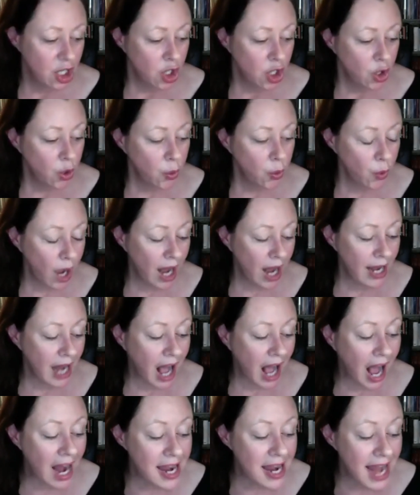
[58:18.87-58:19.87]
who are
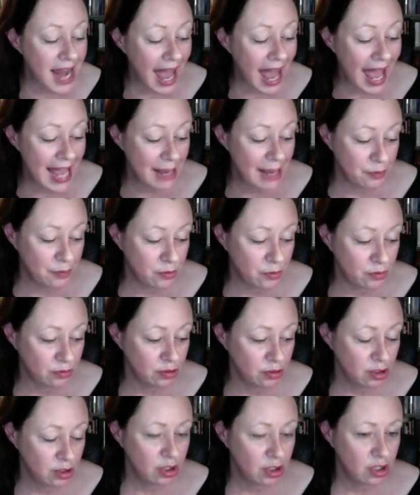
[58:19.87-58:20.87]
unable
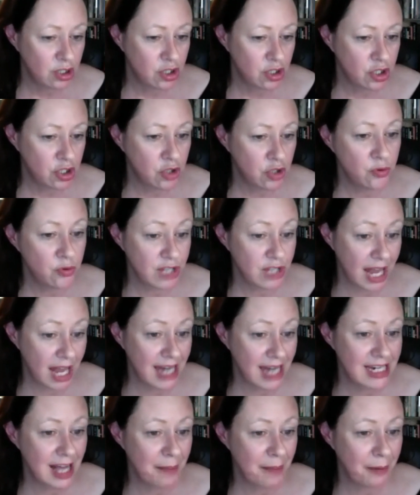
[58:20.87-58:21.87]
to stand
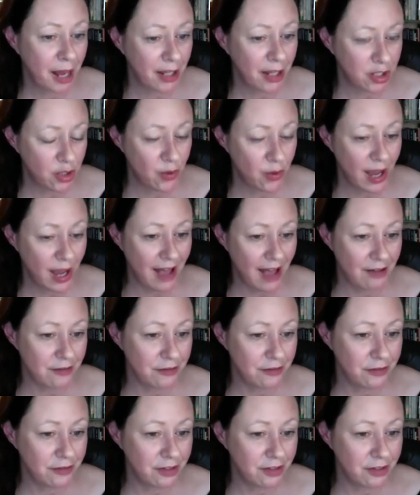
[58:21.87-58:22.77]
up like you have